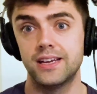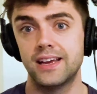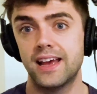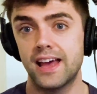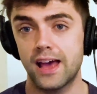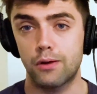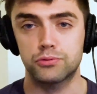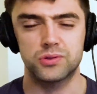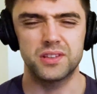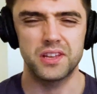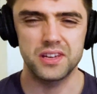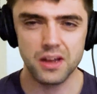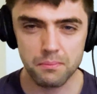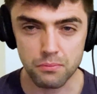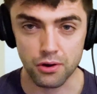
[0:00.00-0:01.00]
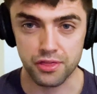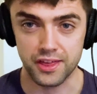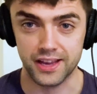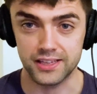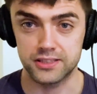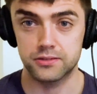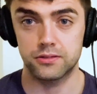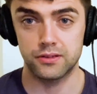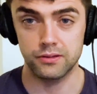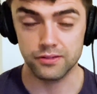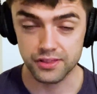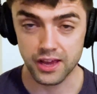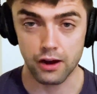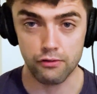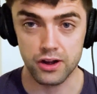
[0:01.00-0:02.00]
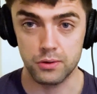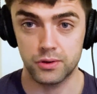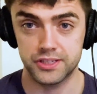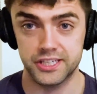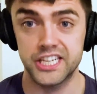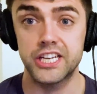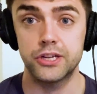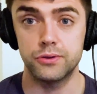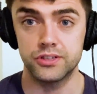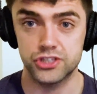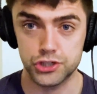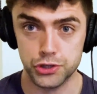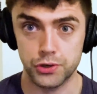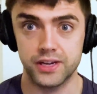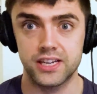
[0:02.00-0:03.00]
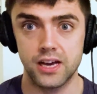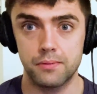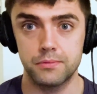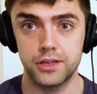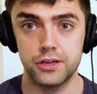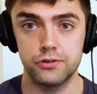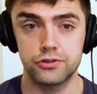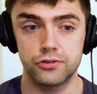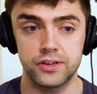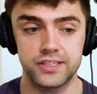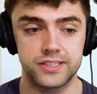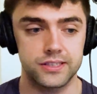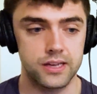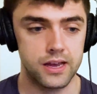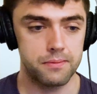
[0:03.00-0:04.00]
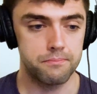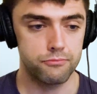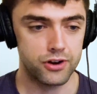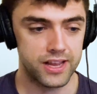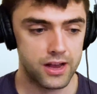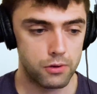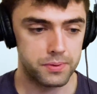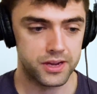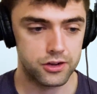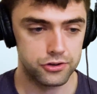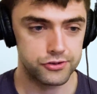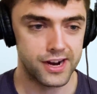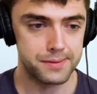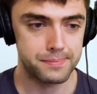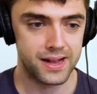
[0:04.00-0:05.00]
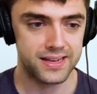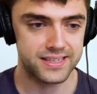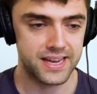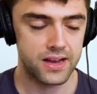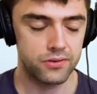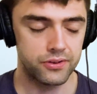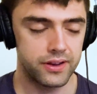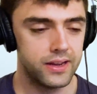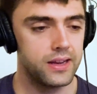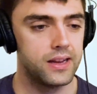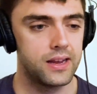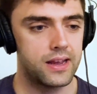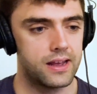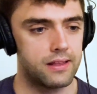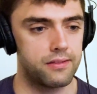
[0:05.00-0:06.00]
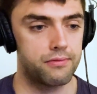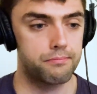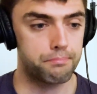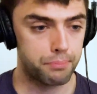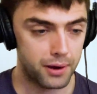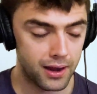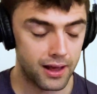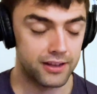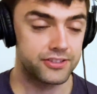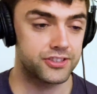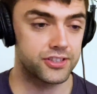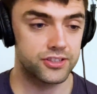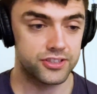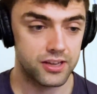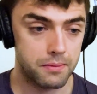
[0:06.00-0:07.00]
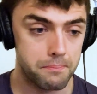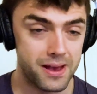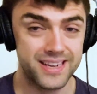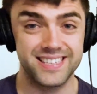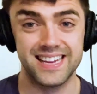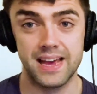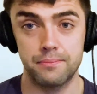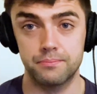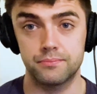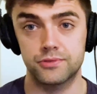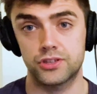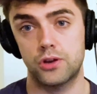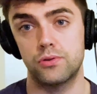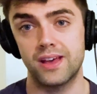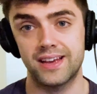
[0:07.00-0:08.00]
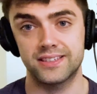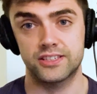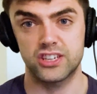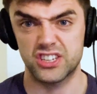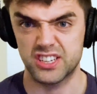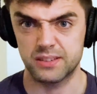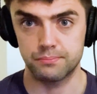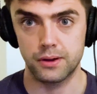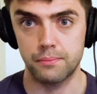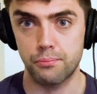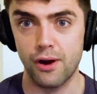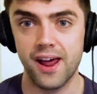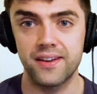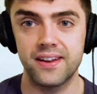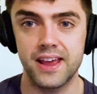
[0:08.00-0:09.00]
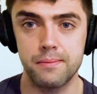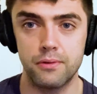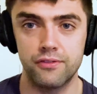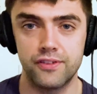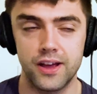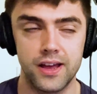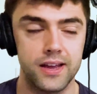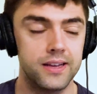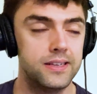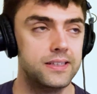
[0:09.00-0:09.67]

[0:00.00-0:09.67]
helps with a number of things. The thing I really wanted to do is shrink up the uterus and really help it contract back down. Plus some Mescam, so that's just a brand name of a